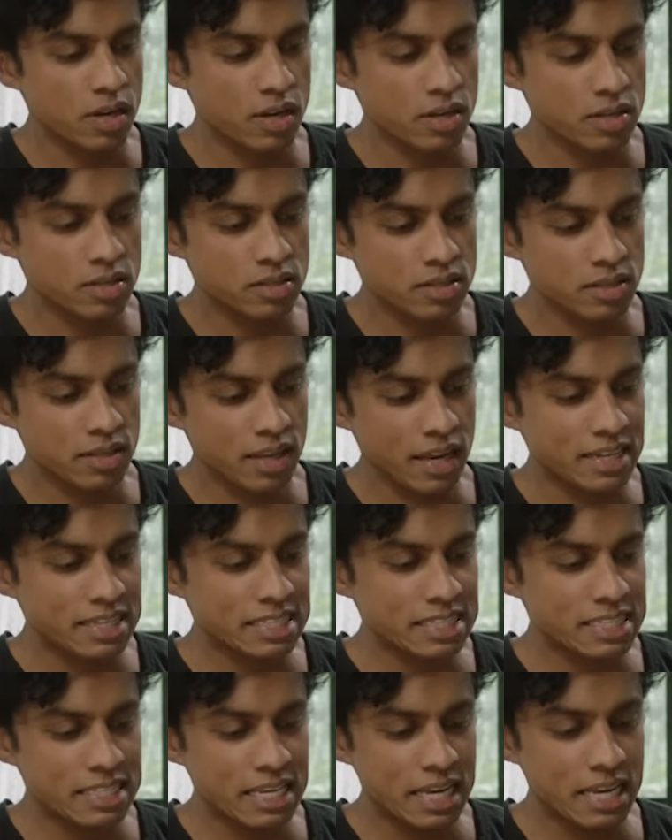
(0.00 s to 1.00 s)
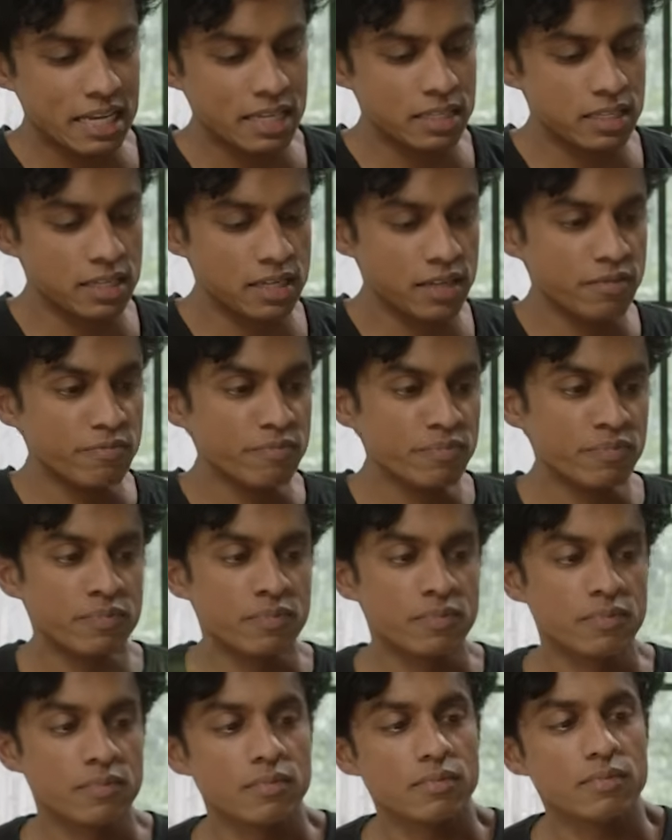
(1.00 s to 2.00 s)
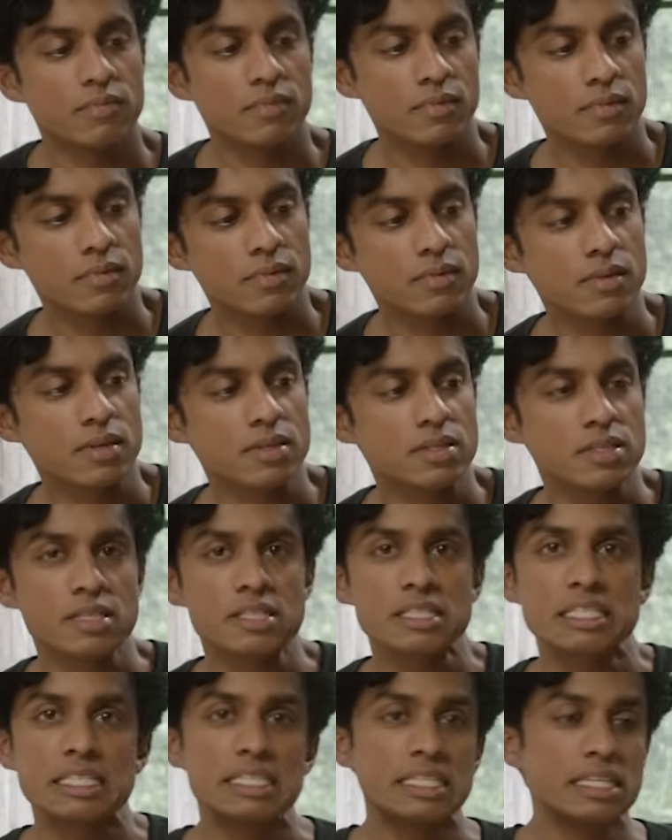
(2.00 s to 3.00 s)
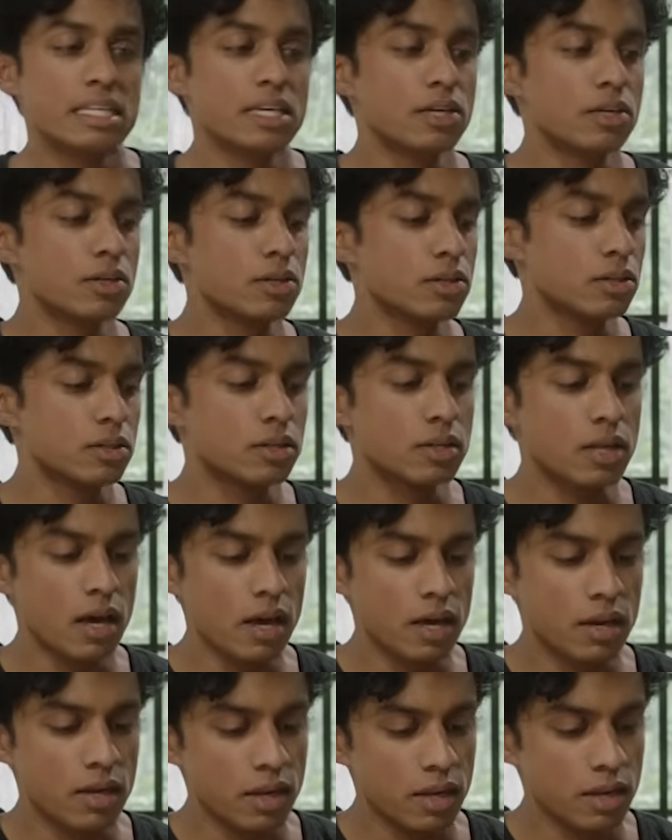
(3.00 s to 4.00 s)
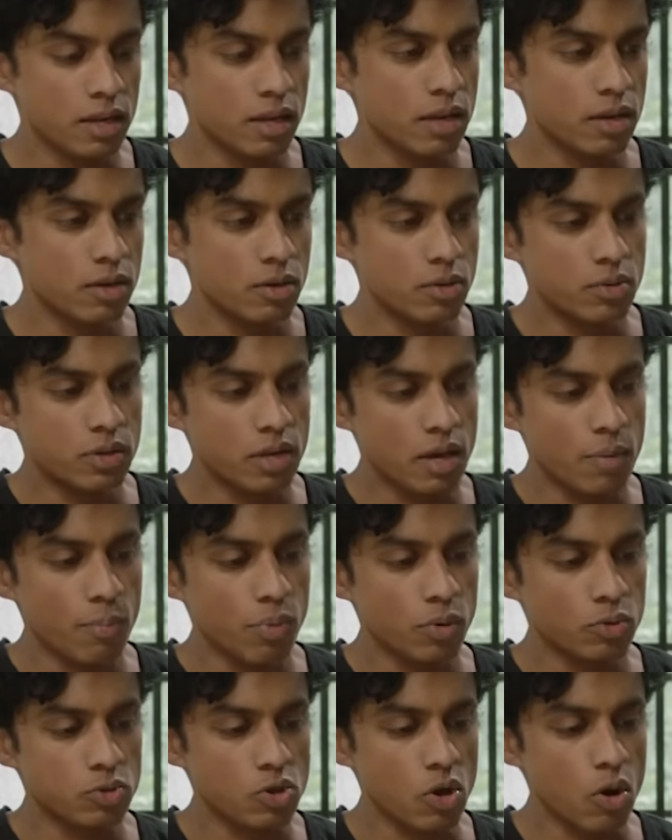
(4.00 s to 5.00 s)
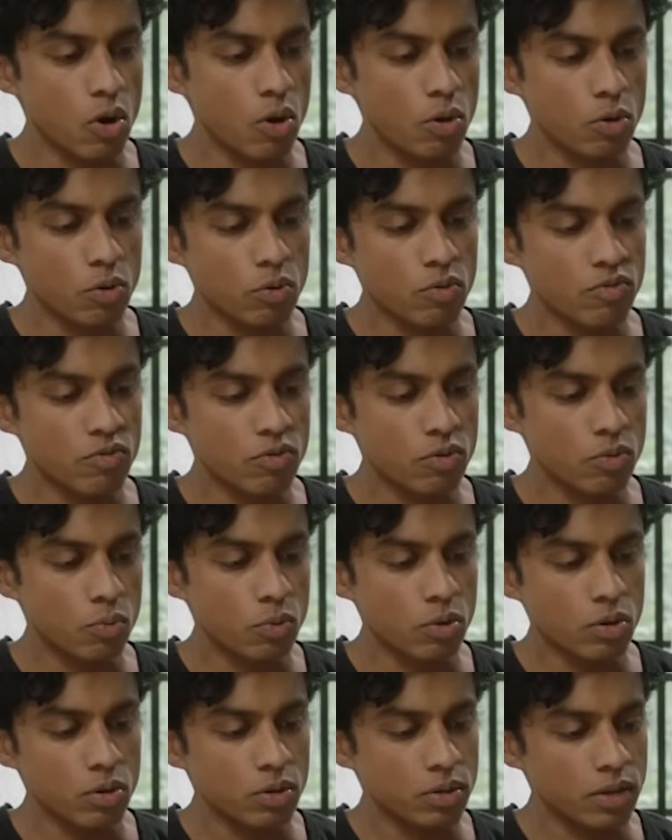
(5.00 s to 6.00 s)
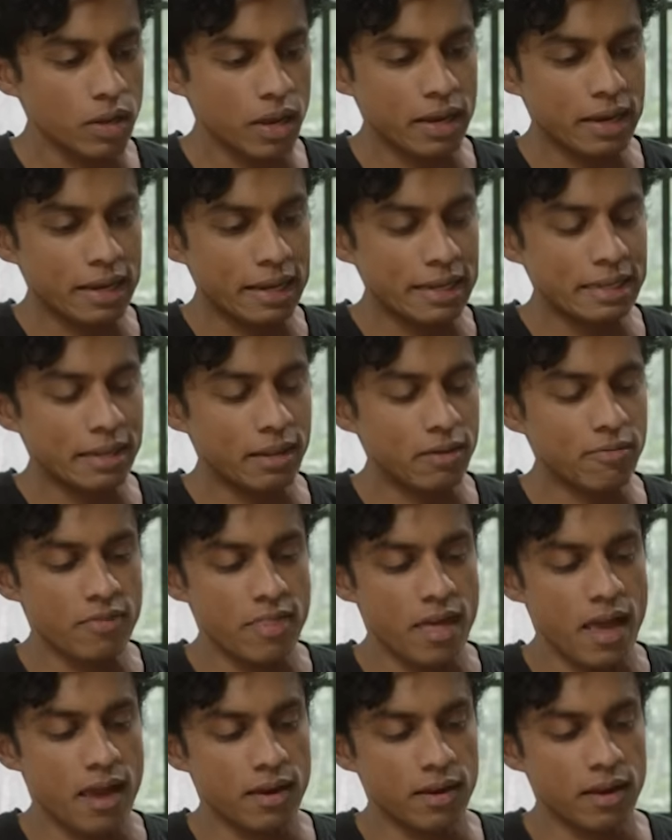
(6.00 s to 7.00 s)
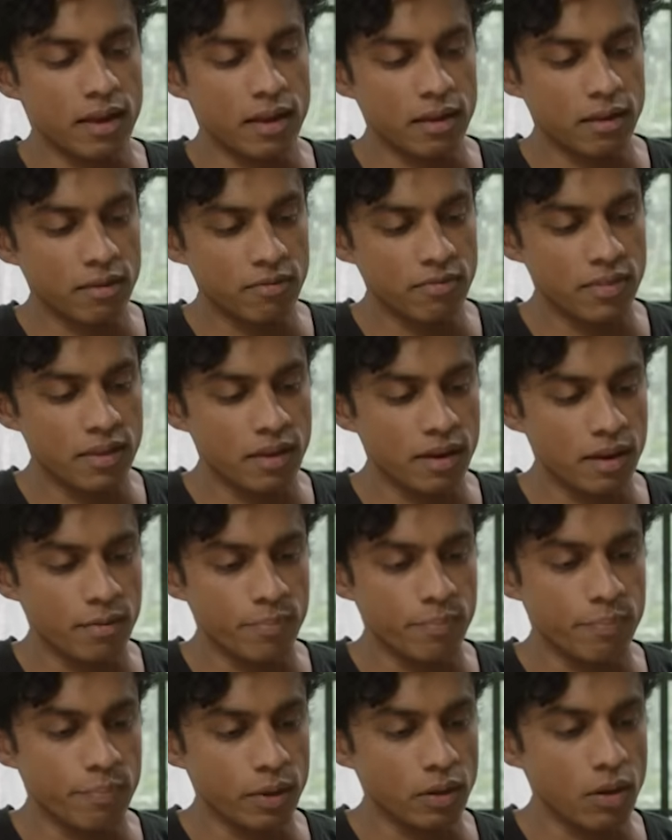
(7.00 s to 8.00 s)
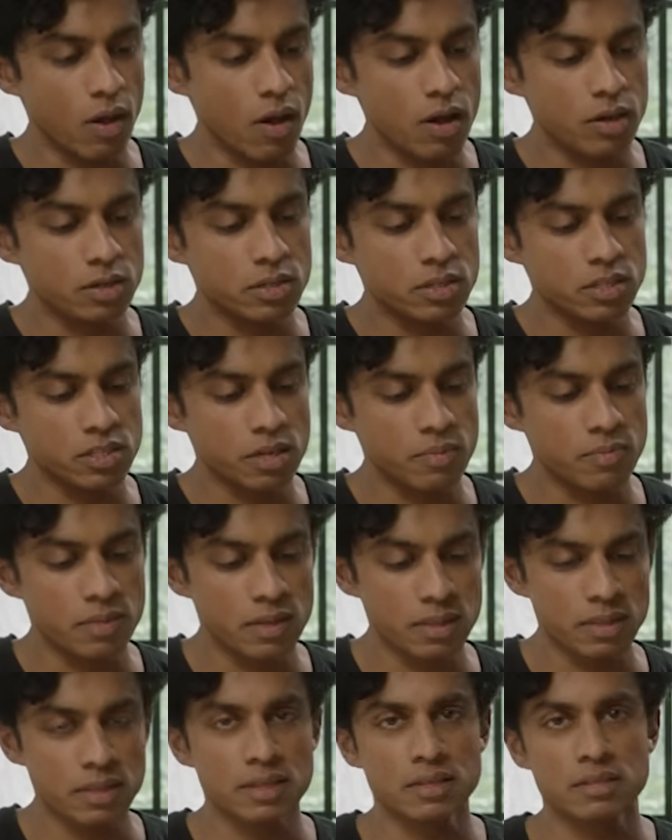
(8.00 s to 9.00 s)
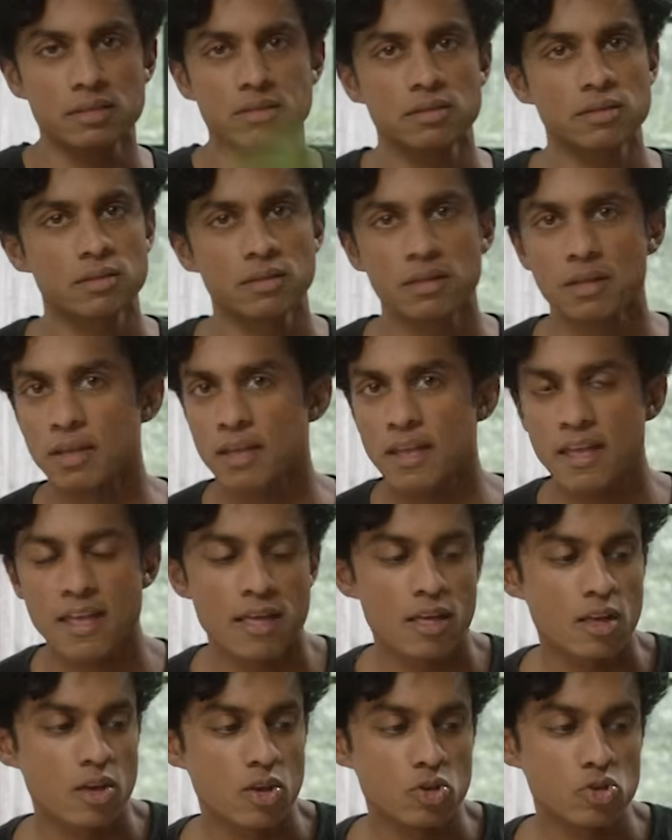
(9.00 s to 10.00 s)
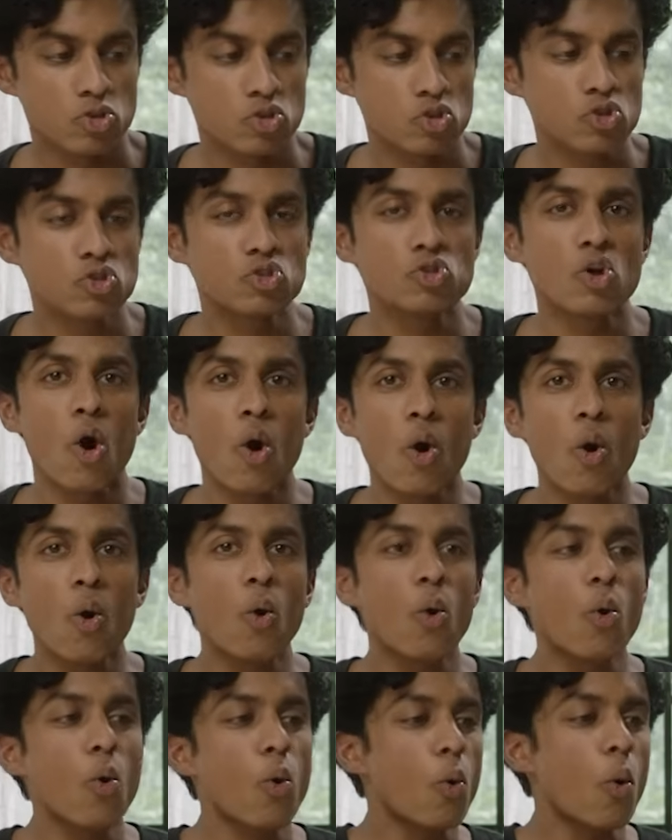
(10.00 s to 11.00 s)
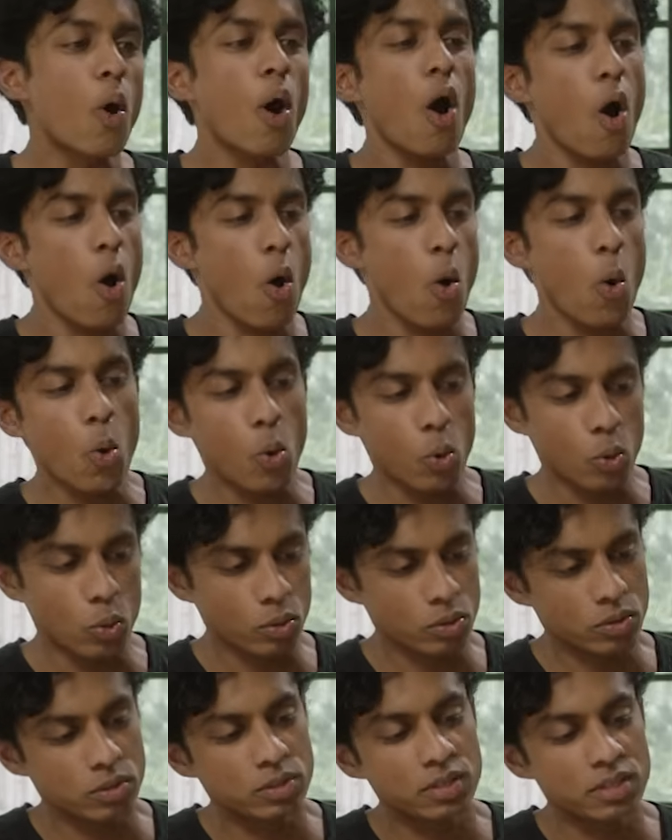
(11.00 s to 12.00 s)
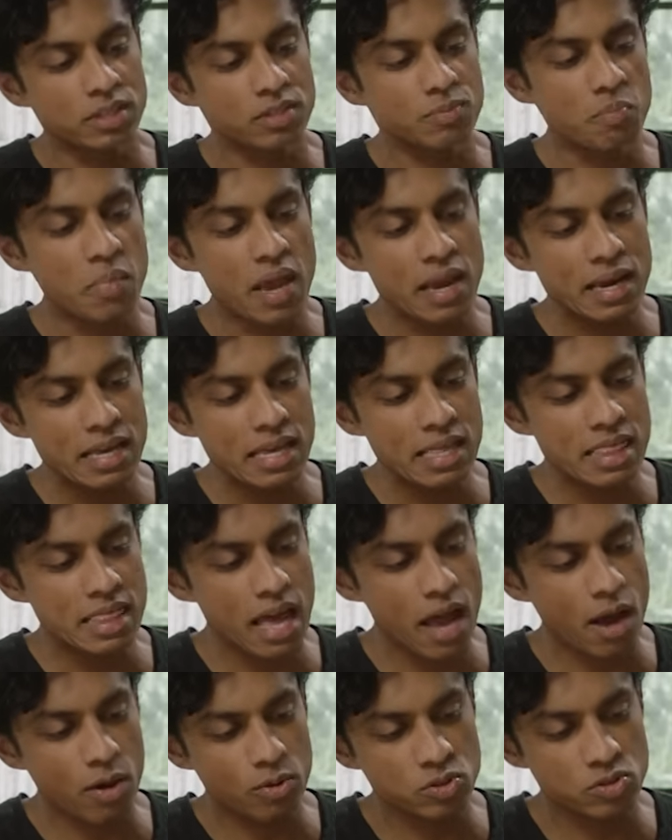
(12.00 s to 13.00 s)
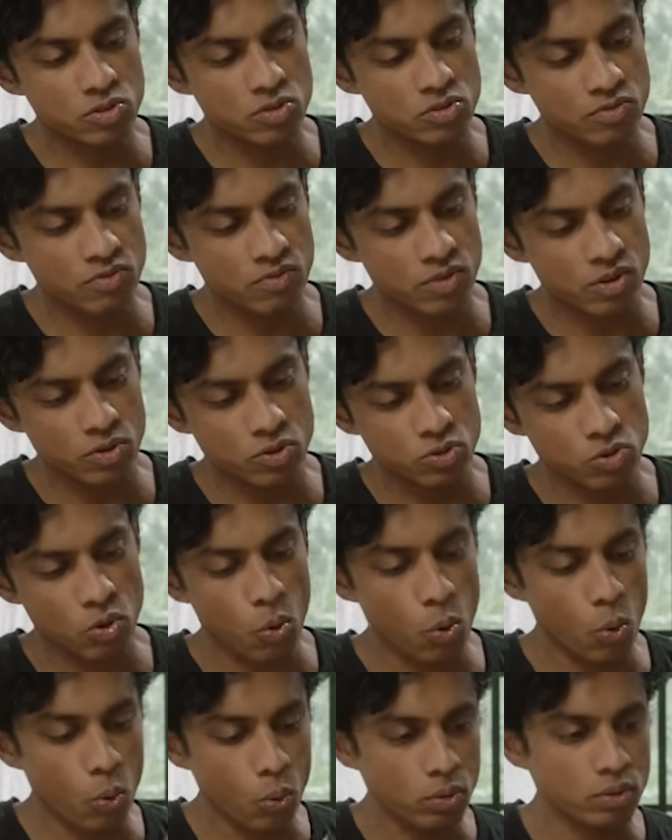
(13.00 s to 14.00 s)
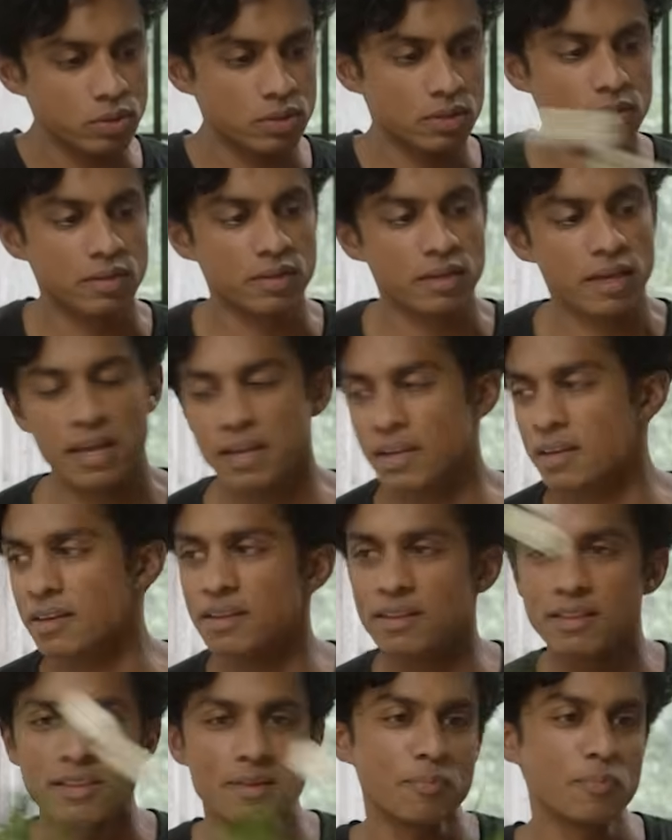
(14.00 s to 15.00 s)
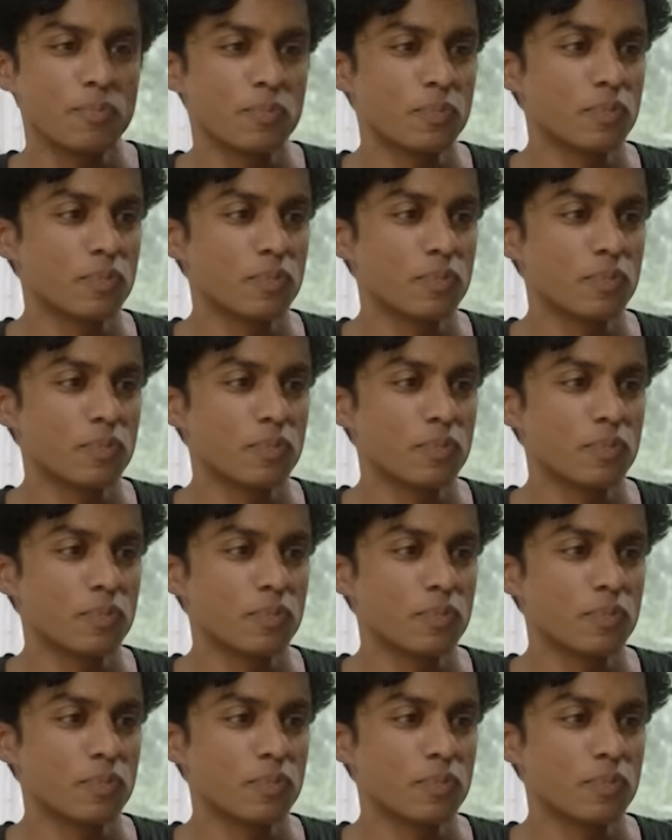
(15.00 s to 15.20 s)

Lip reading: is extinct, this is still done in Hindu temples all over the world, and I love that. I love that I belong to something that's so old, many thousands of years old. And the